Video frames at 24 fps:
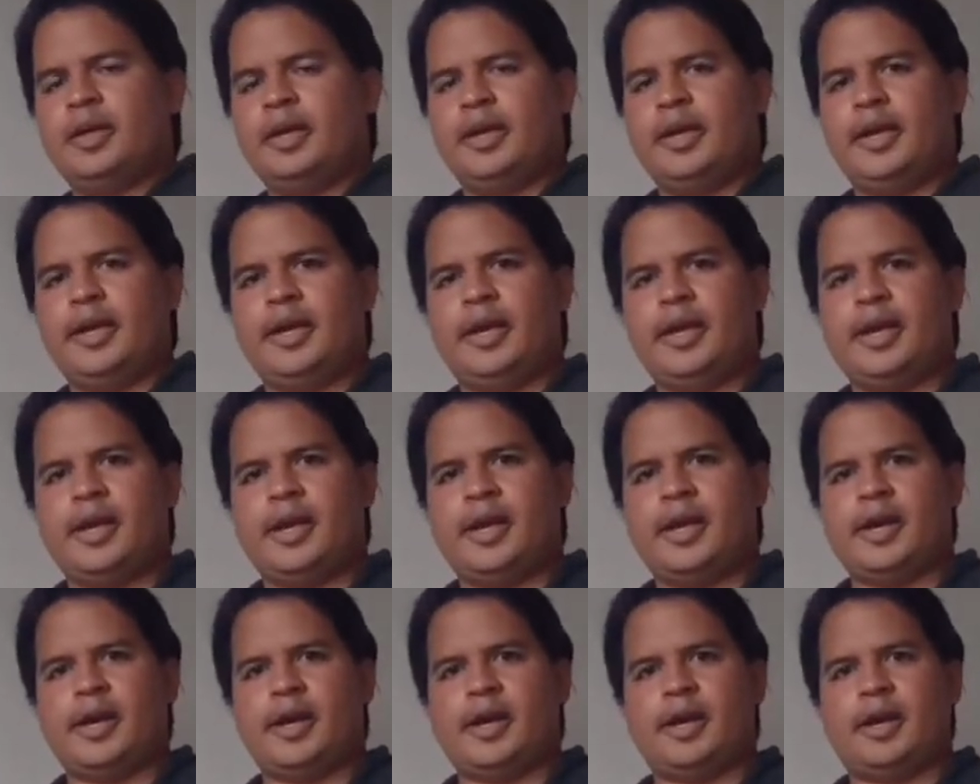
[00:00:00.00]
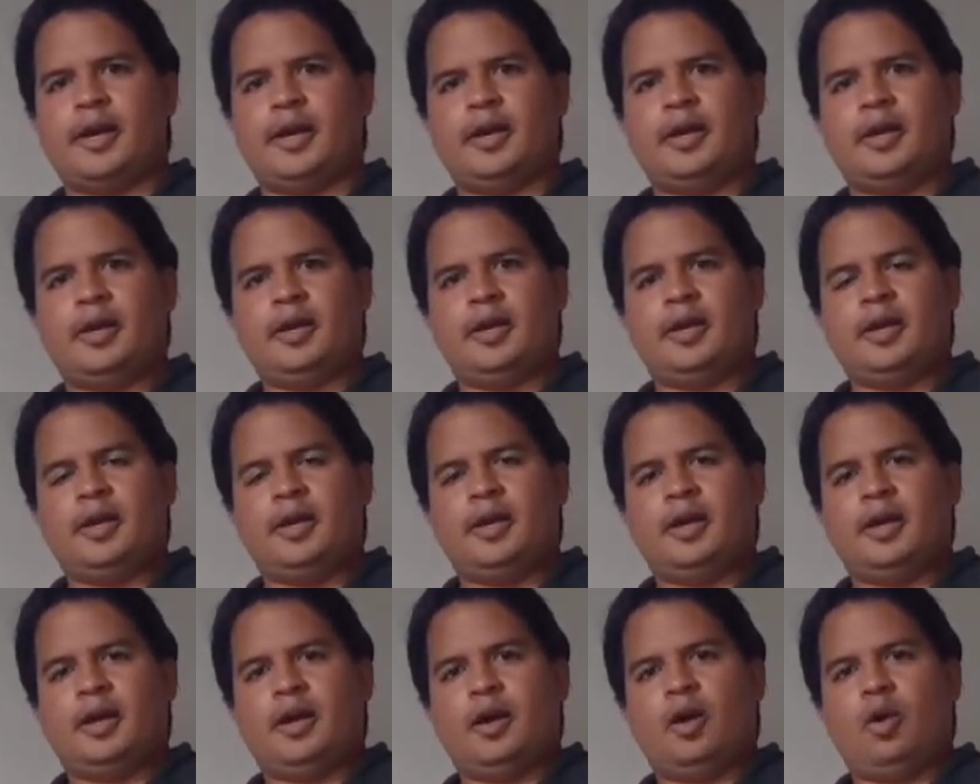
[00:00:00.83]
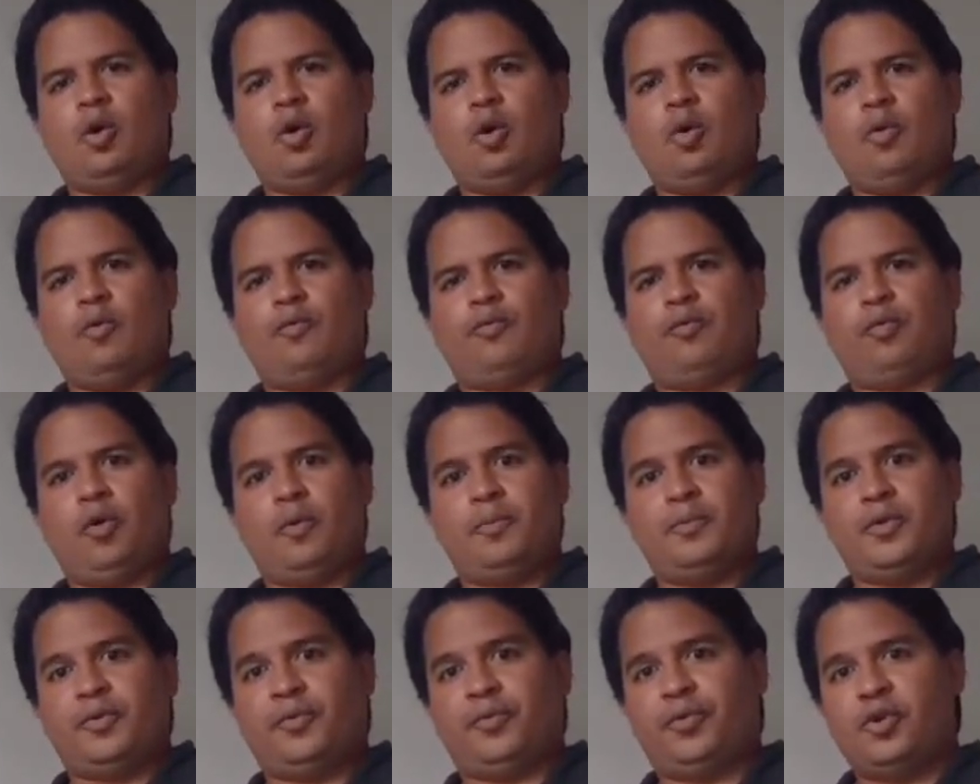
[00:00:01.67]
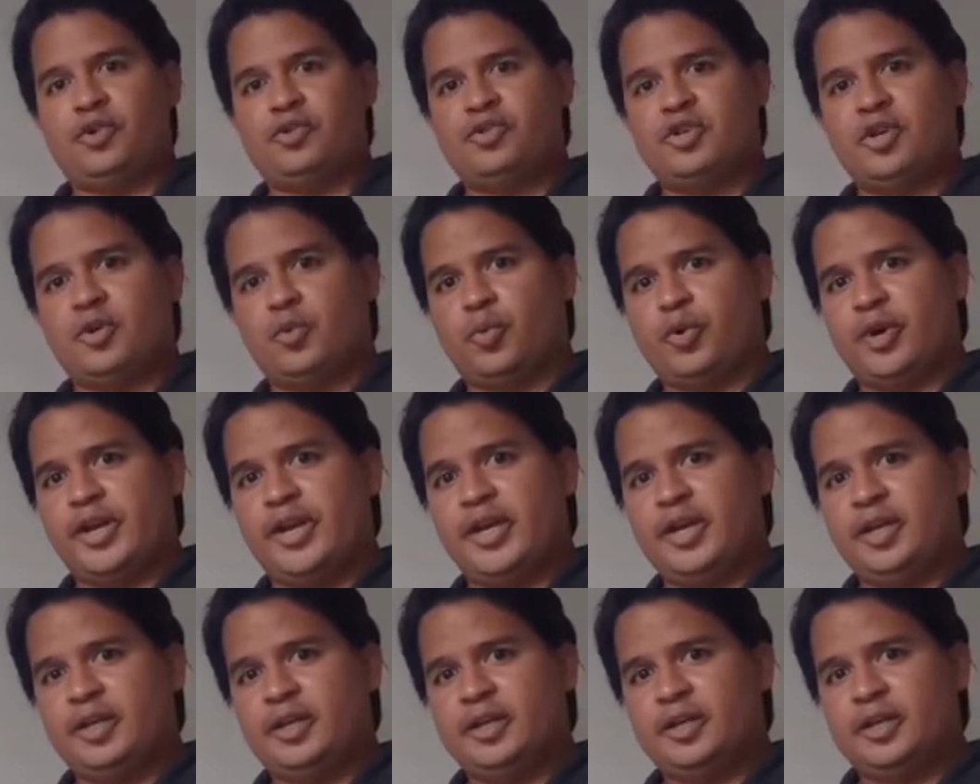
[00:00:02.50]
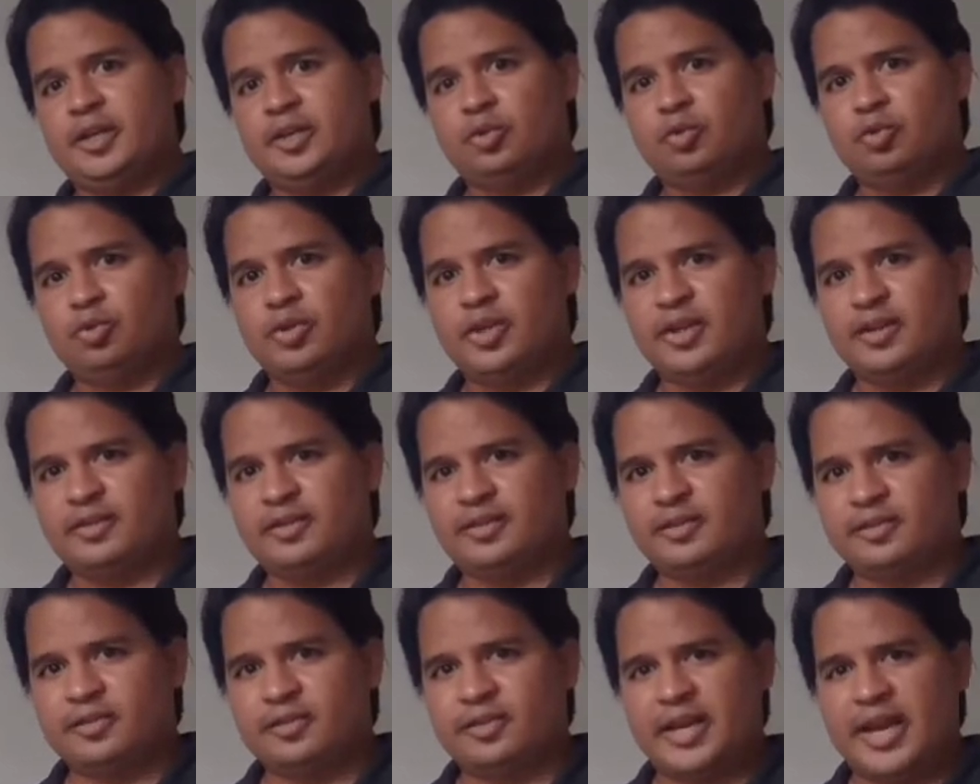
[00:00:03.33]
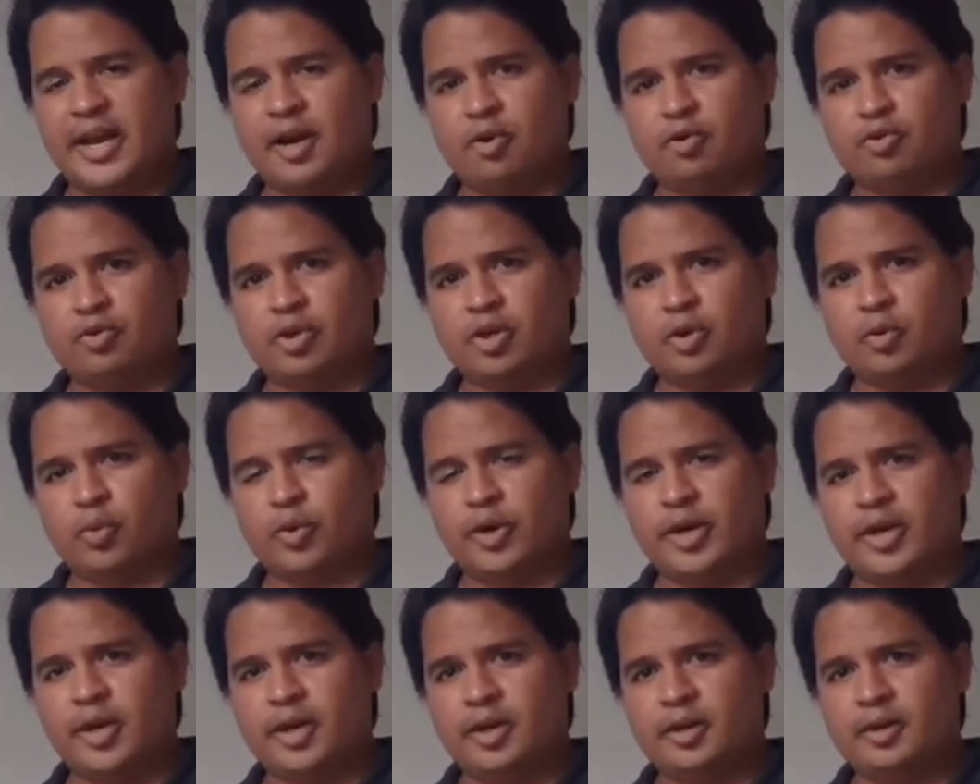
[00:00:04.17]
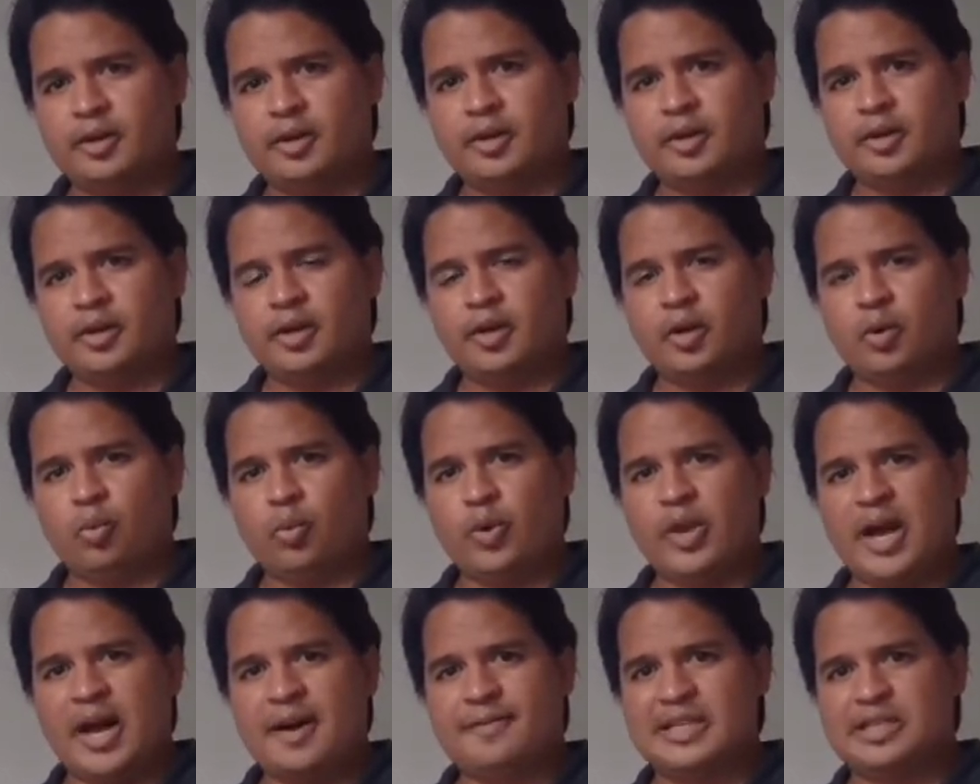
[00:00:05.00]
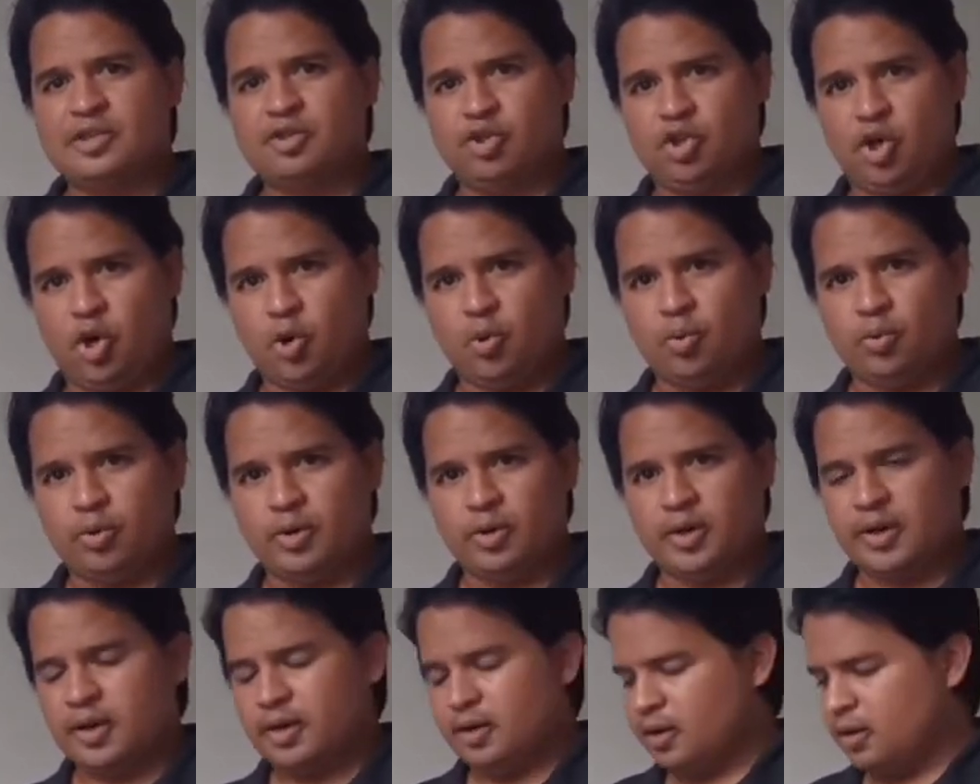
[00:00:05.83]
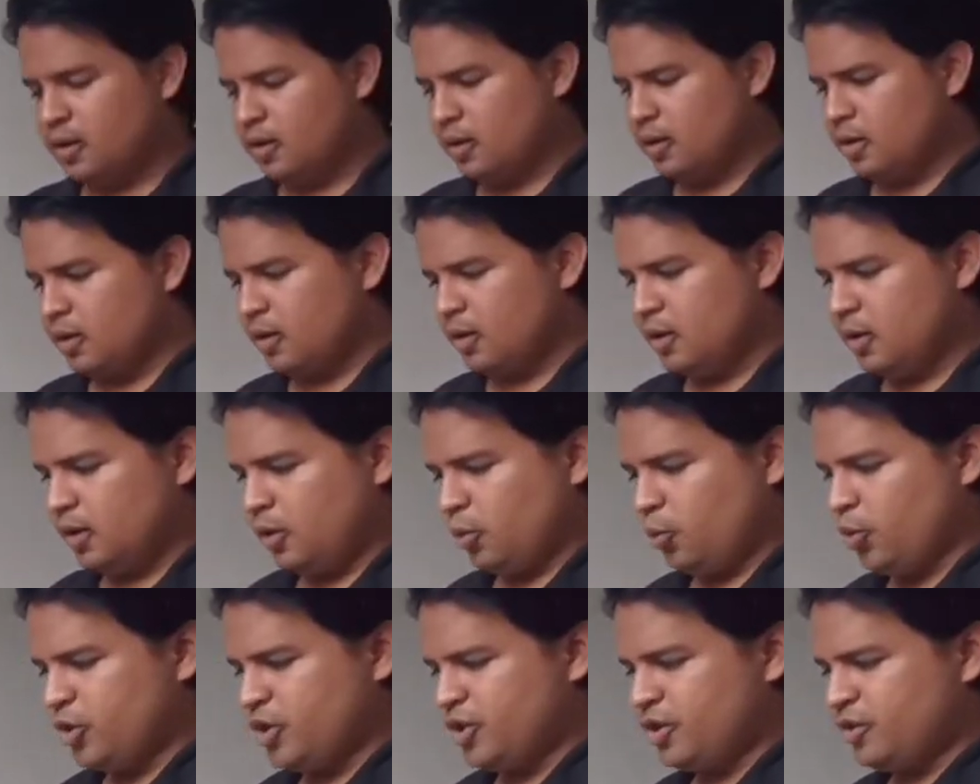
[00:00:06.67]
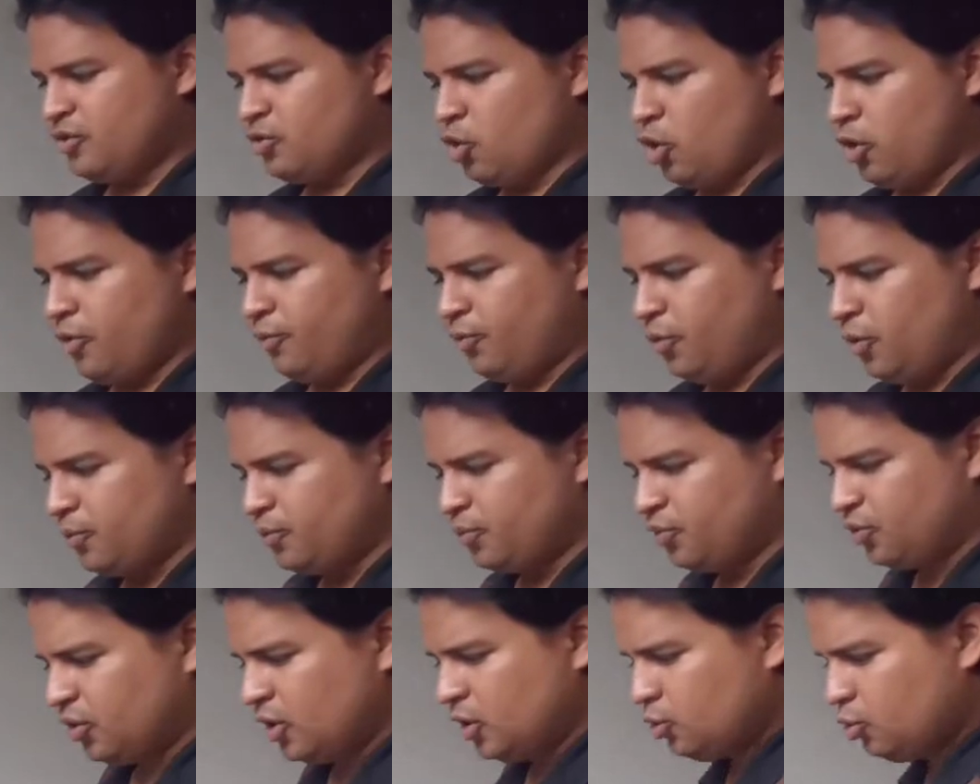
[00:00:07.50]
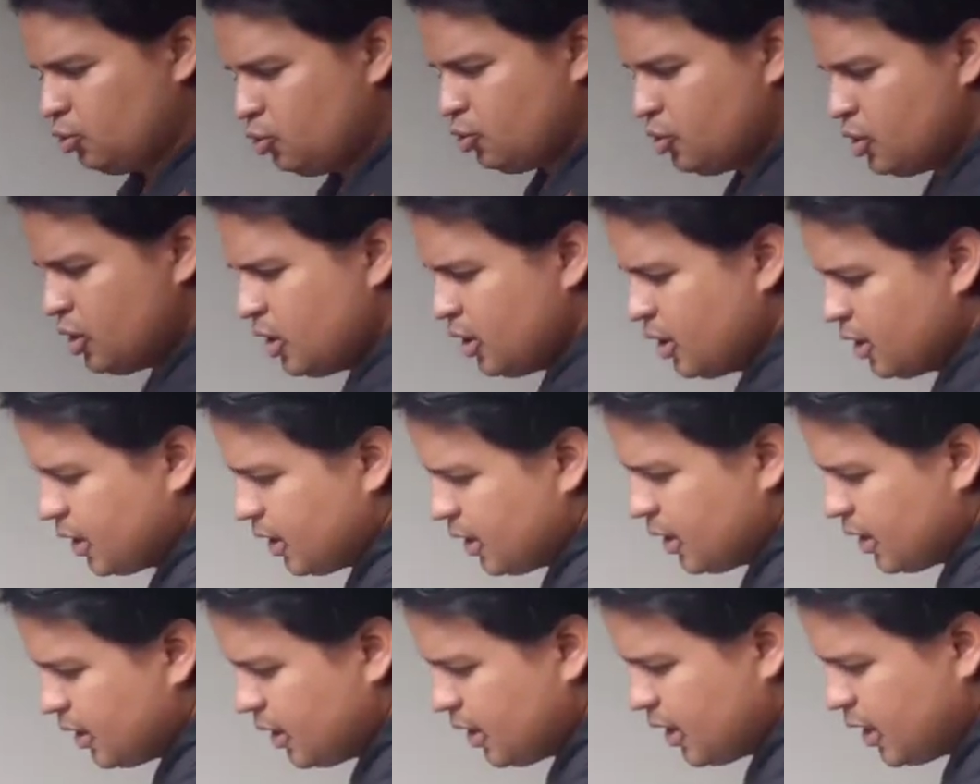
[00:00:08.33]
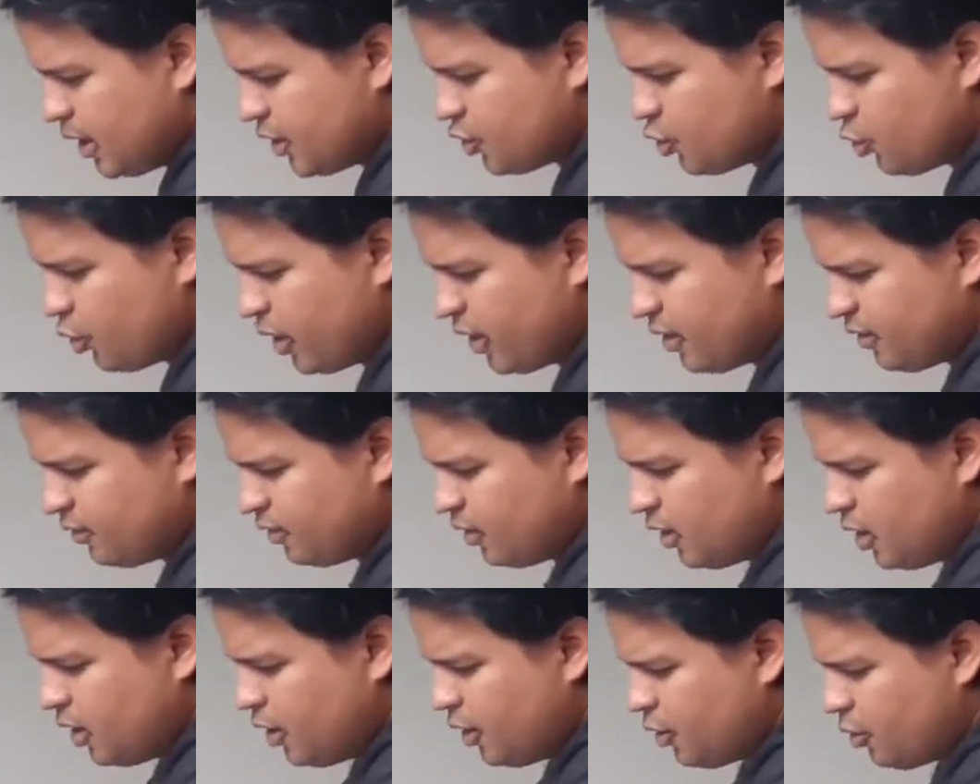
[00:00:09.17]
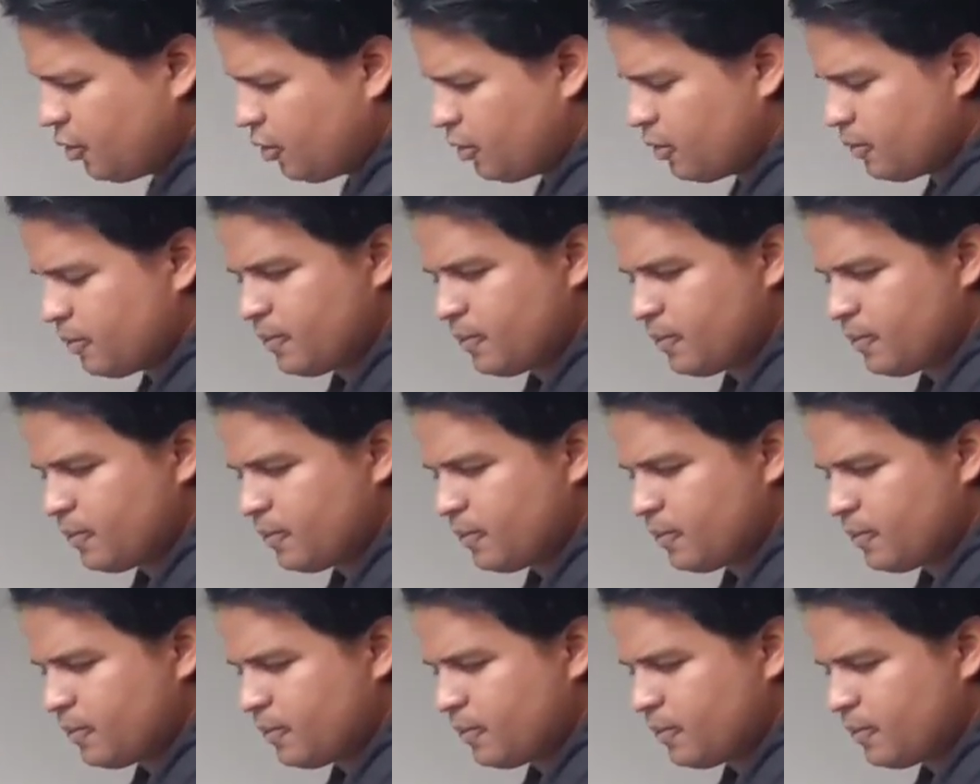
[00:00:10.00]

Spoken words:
and from the first degree to the second degree we have a tone which is going from C to D, as you can see here.